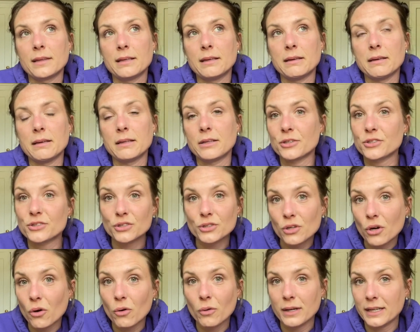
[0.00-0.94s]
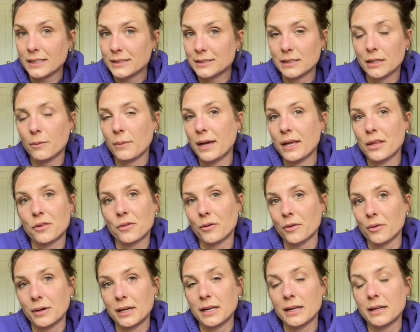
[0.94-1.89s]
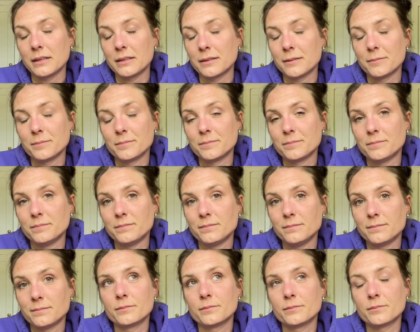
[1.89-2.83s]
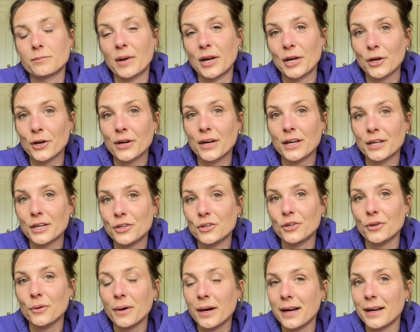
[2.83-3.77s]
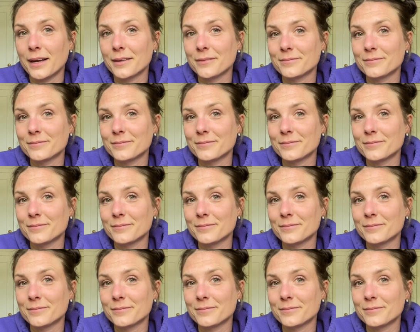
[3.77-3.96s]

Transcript: And there's no easy way through it. You're gonna do it.